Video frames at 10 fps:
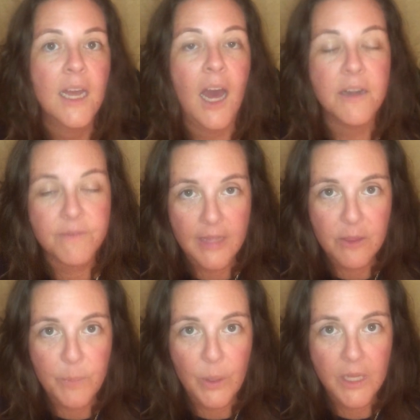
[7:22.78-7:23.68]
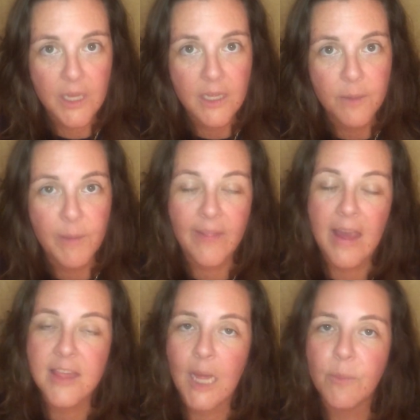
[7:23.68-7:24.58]
on Facebook. My
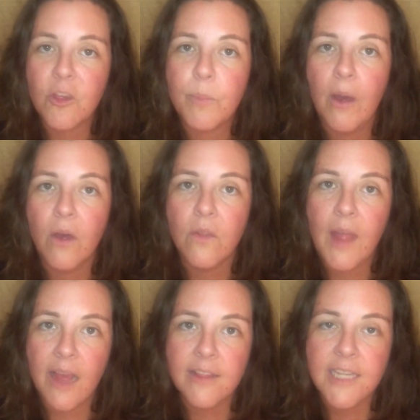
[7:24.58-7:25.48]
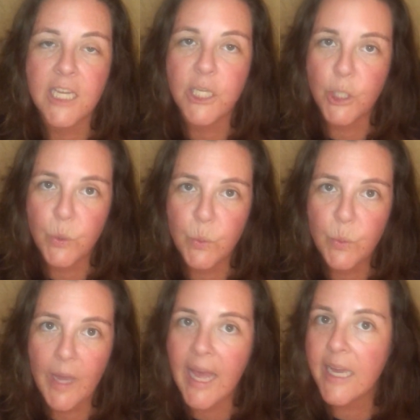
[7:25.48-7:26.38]
last name is spelled
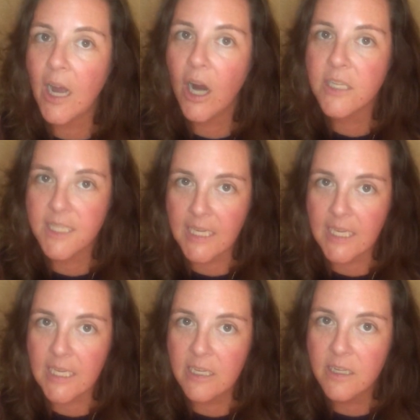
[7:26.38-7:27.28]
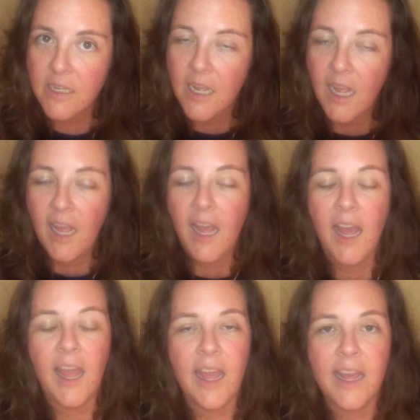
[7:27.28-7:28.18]
Stuart.
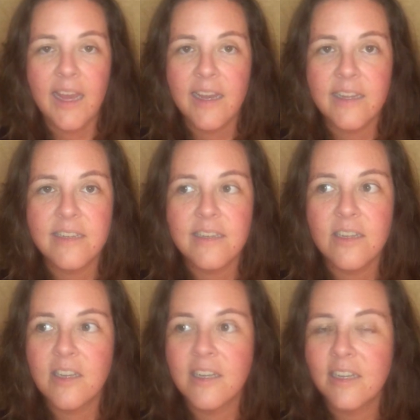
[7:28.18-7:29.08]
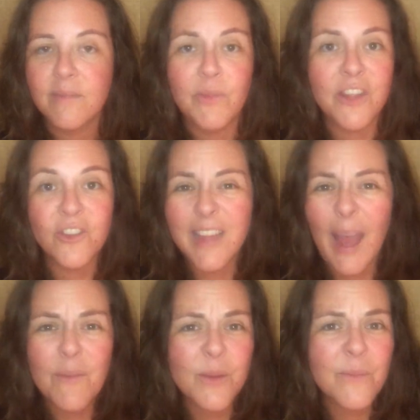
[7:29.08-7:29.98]
And let's just
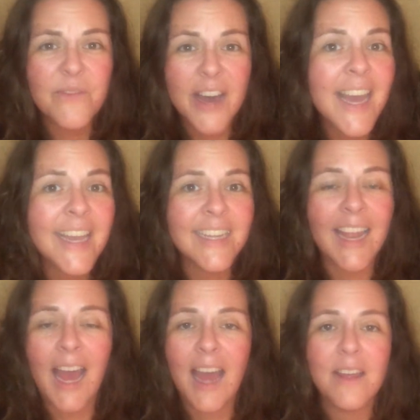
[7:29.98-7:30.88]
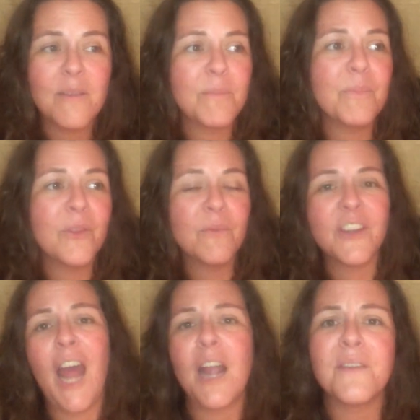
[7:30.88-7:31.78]
have some fun. The
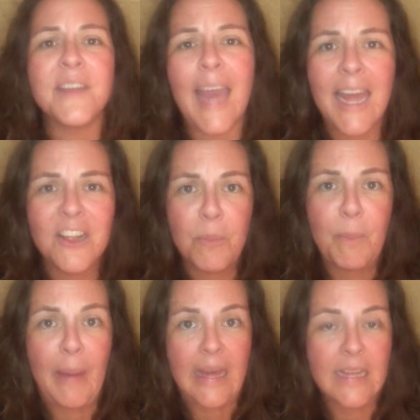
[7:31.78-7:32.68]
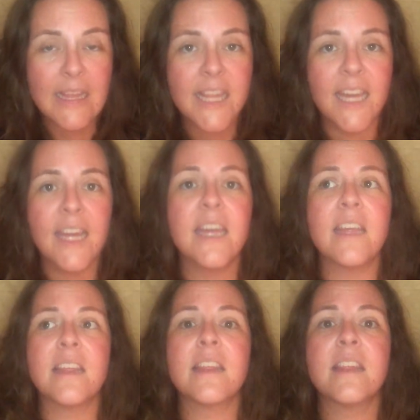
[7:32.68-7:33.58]
photography at its base
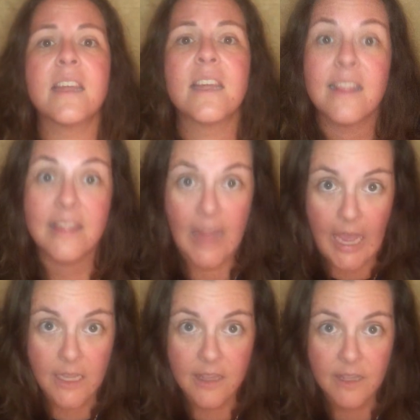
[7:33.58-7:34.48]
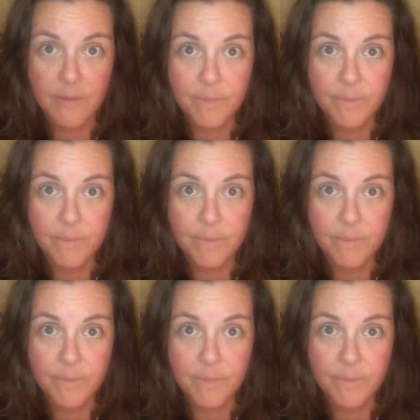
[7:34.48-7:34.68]
is light.